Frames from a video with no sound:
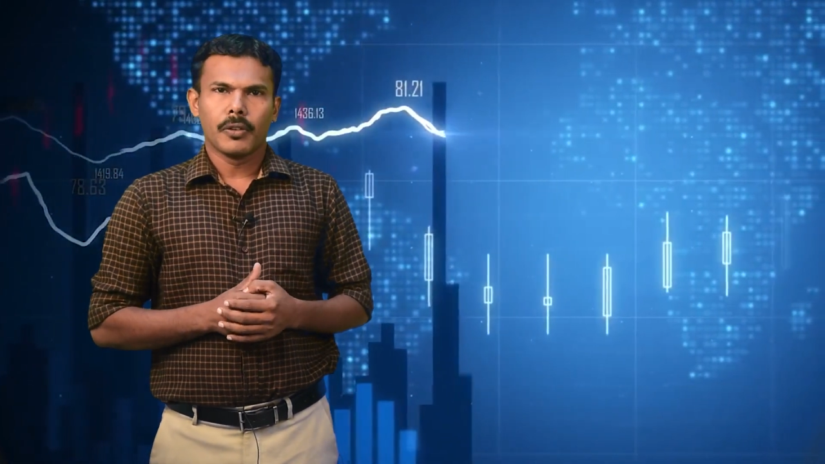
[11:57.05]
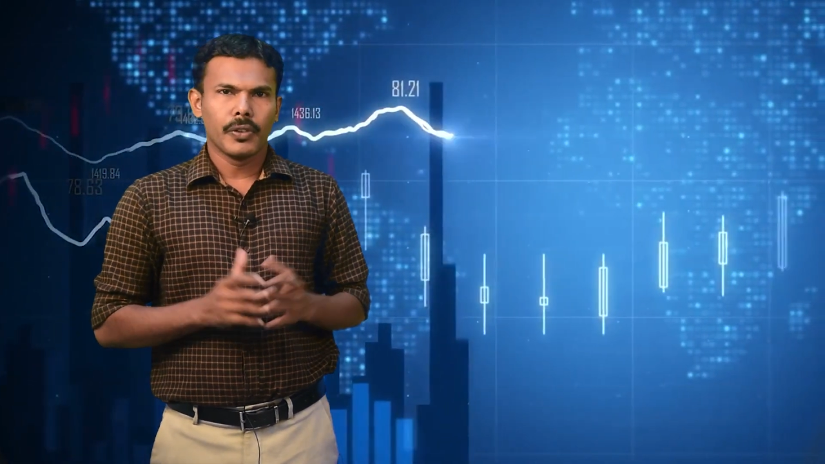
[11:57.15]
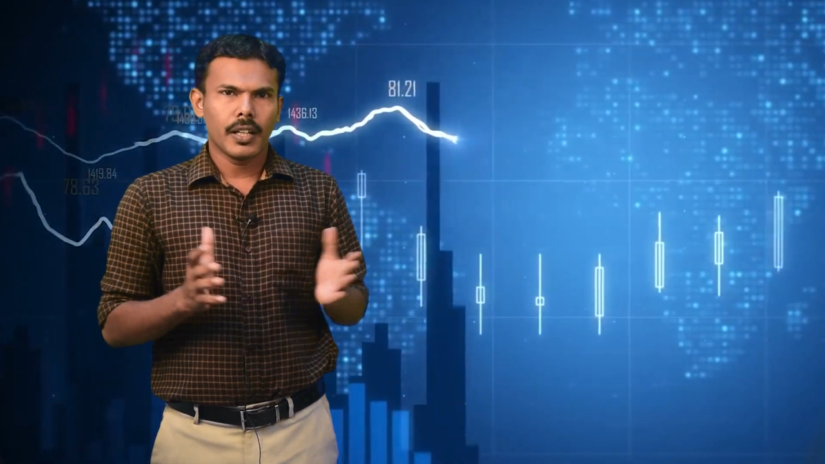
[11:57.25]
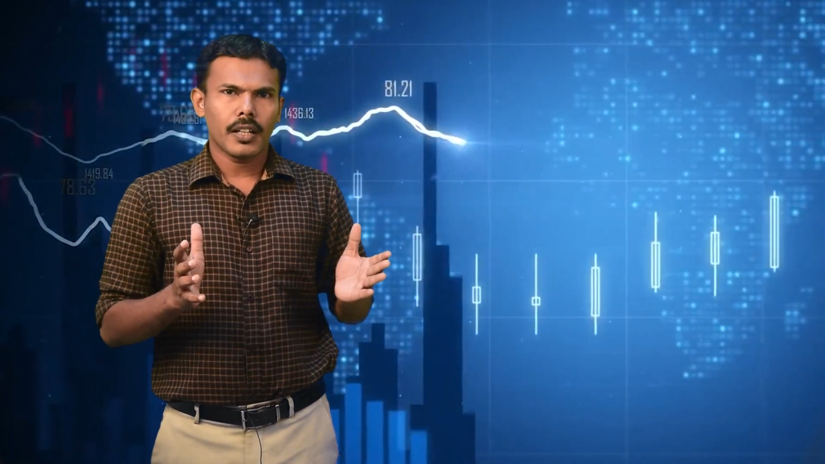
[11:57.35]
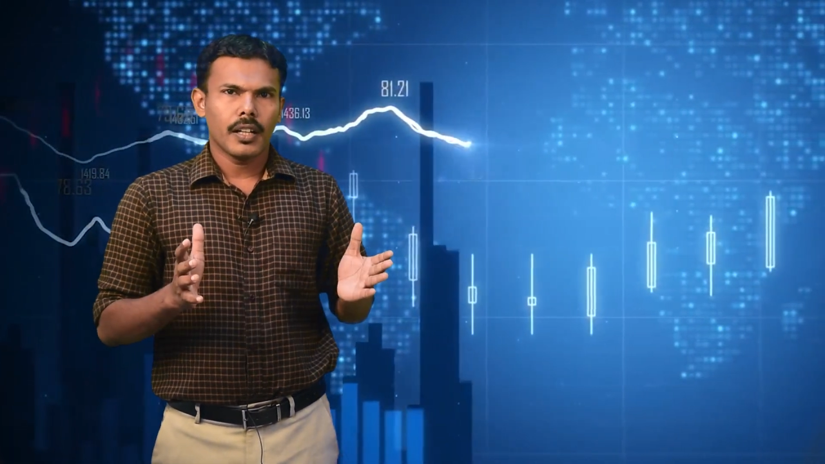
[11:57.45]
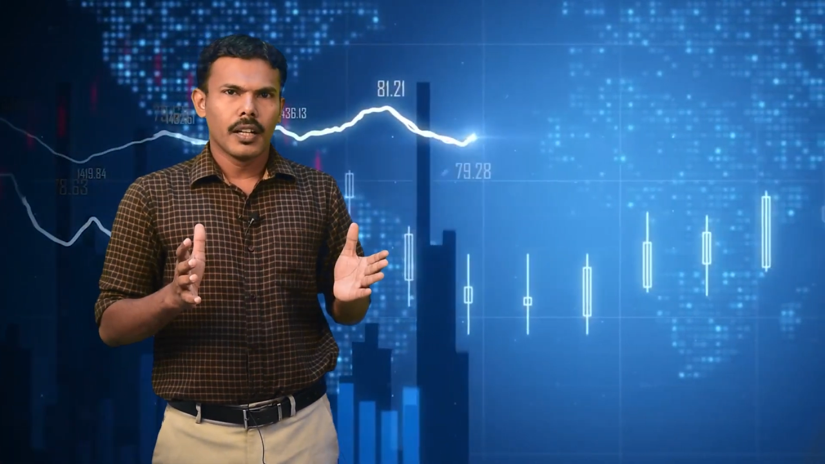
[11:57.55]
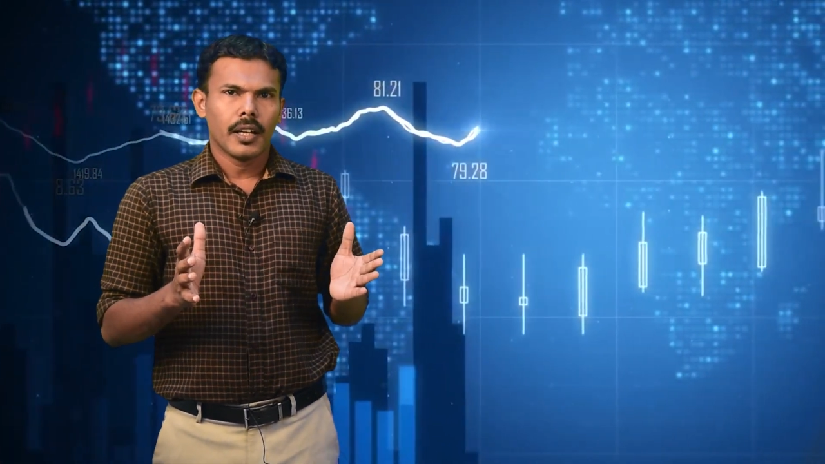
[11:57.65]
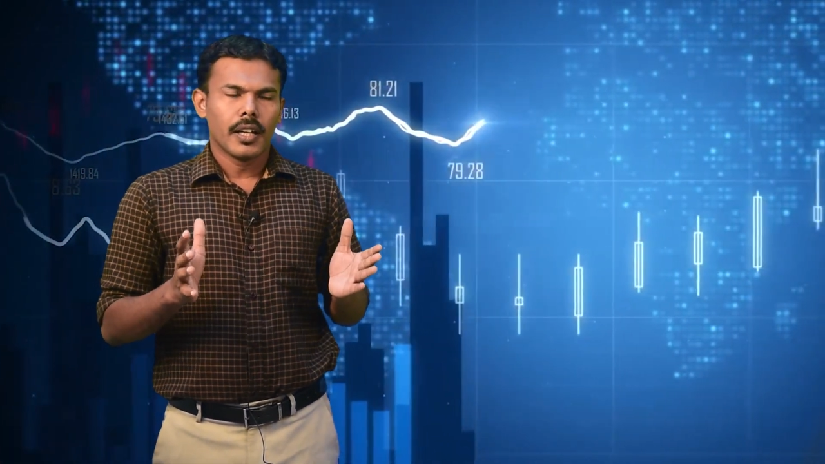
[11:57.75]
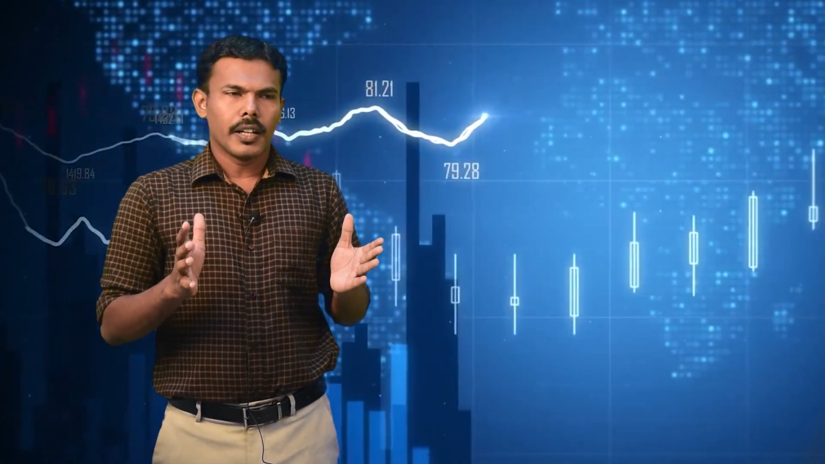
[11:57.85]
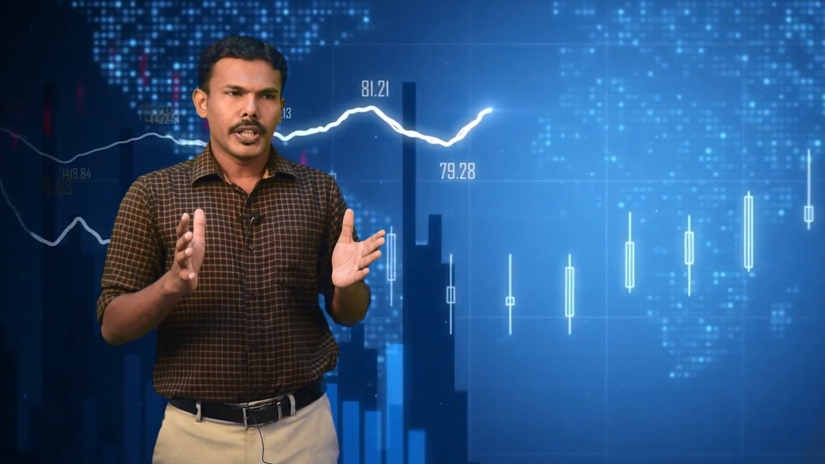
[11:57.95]
where
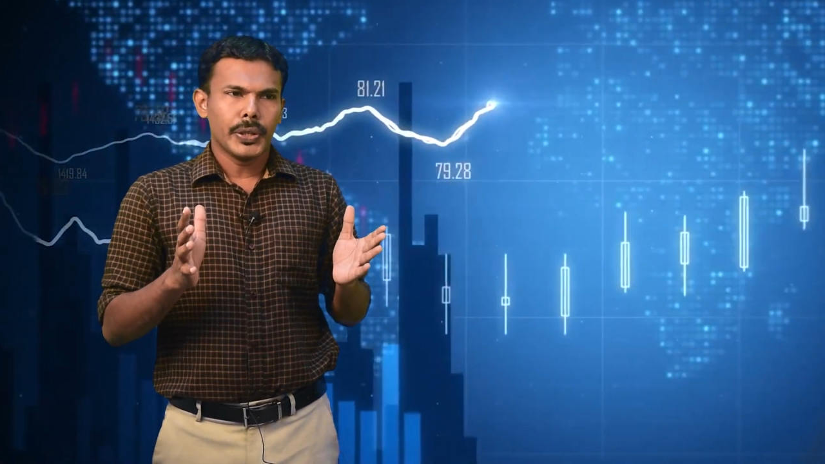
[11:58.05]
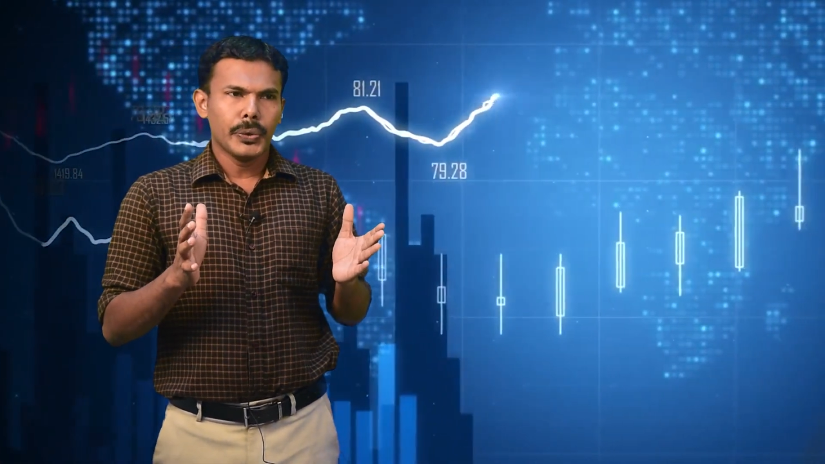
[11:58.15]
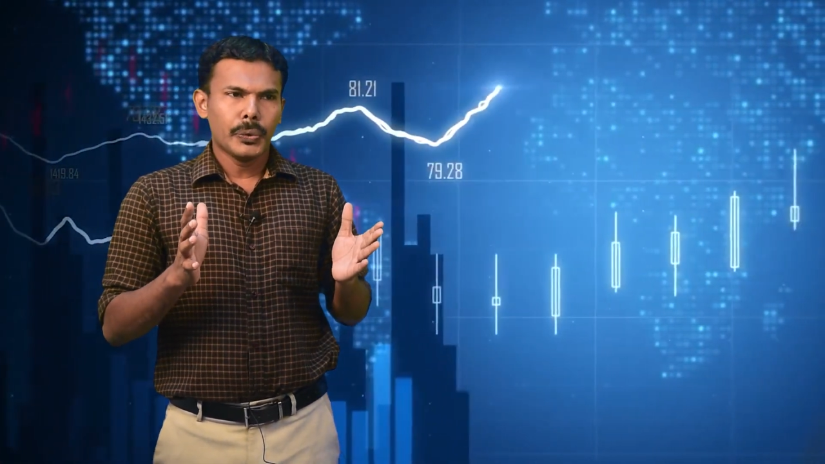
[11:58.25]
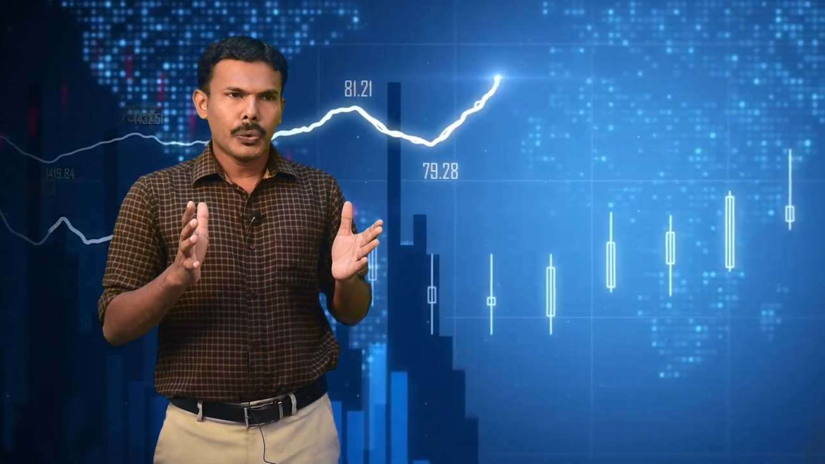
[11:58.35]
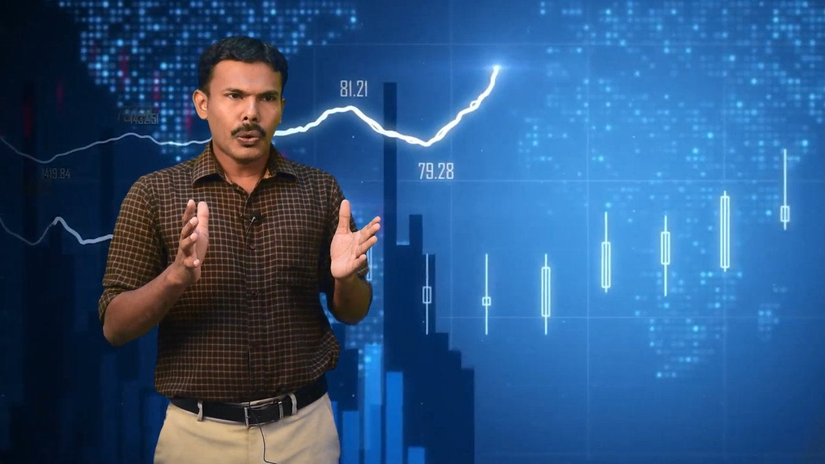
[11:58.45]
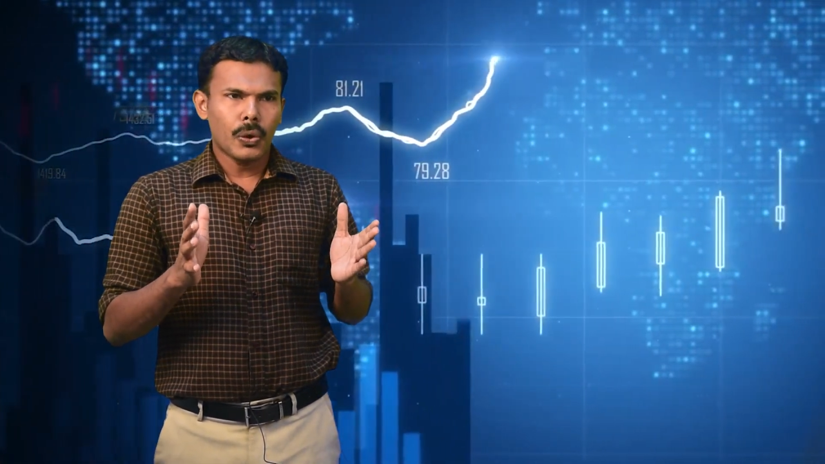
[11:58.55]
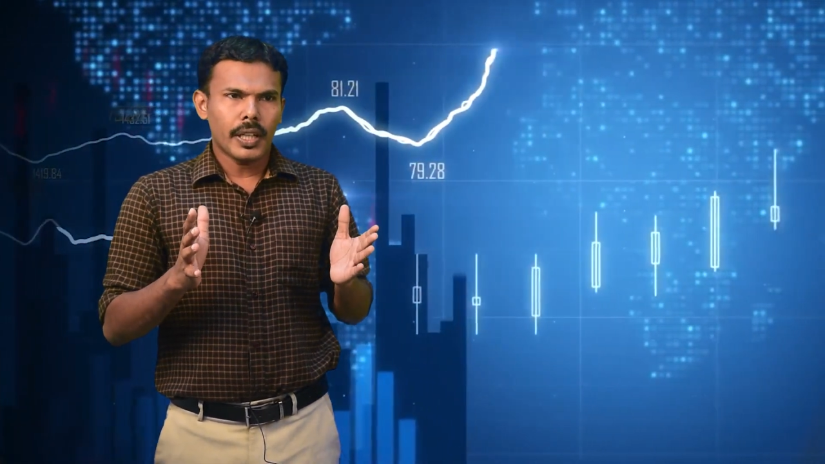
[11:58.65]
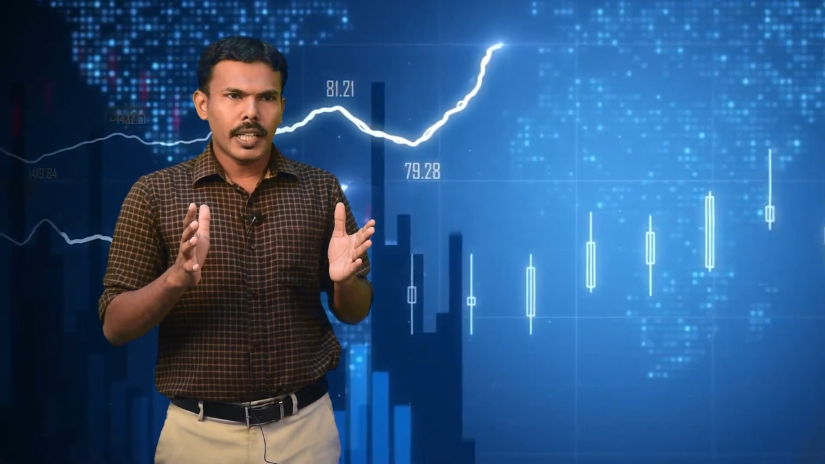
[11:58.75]
euro